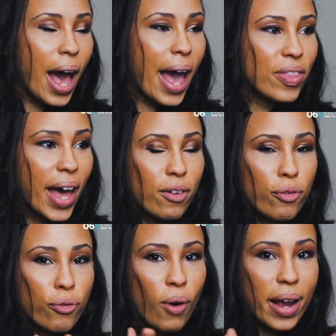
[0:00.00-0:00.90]
And that
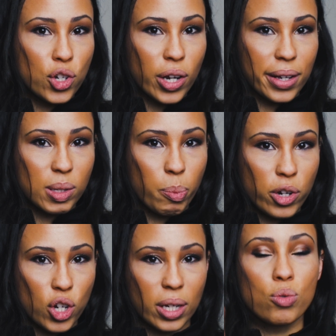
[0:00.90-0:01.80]
fresh
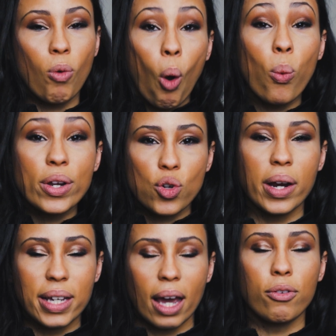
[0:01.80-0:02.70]
expression, because we're always
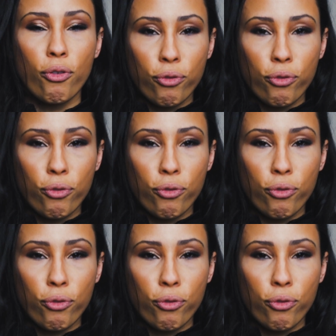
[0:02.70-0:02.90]
trying to get